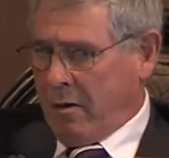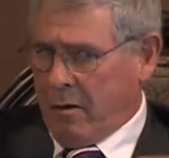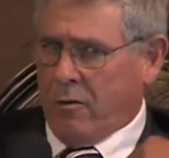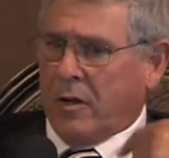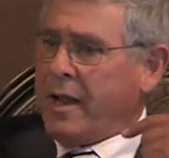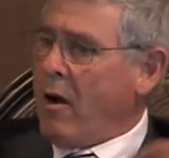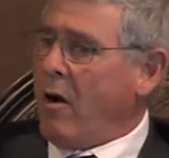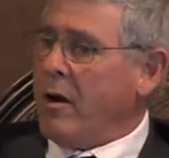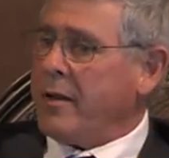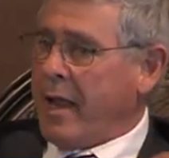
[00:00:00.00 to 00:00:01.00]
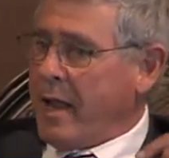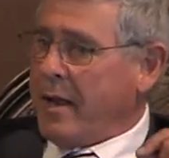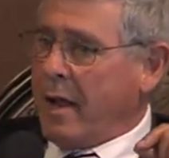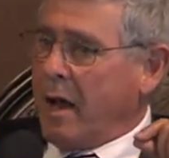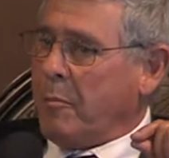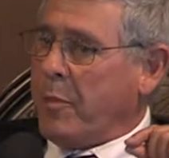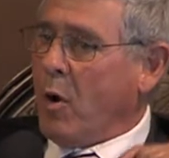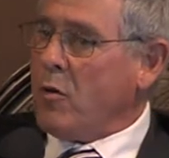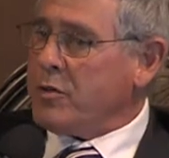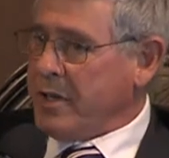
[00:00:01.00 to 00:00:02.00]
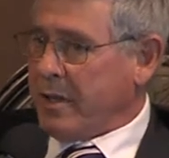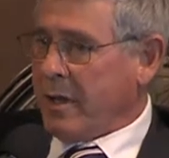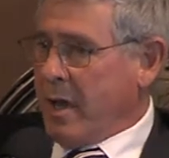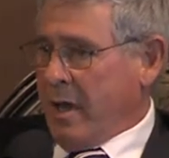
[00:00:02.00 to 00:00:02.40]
early on and opposing